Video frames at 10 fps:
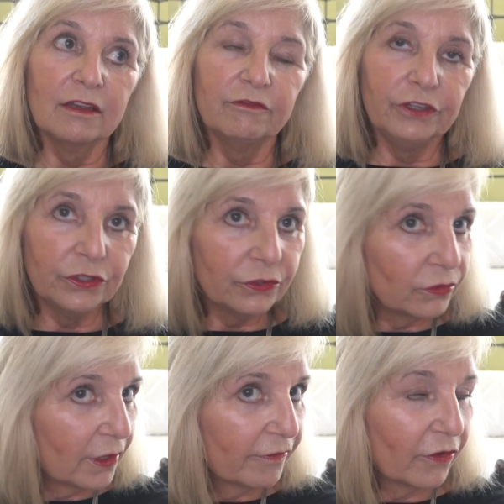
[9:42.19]

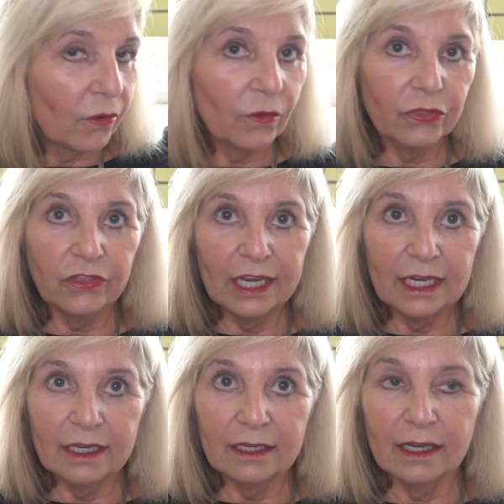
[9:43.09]
view of the whole
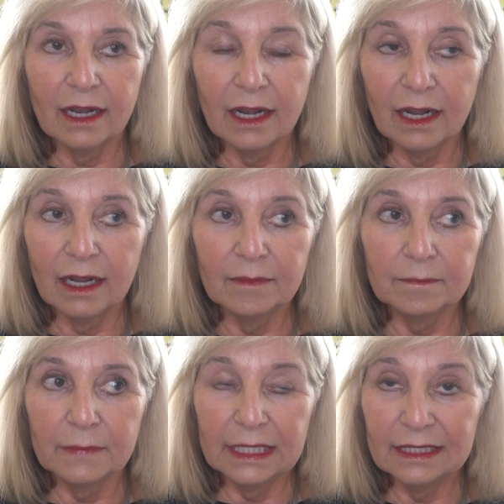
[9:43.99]
thing
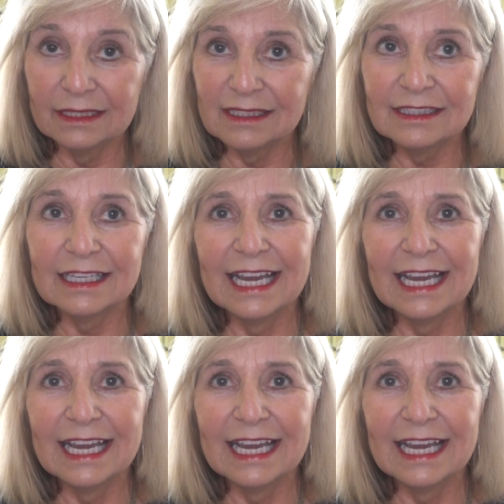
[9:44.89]
is.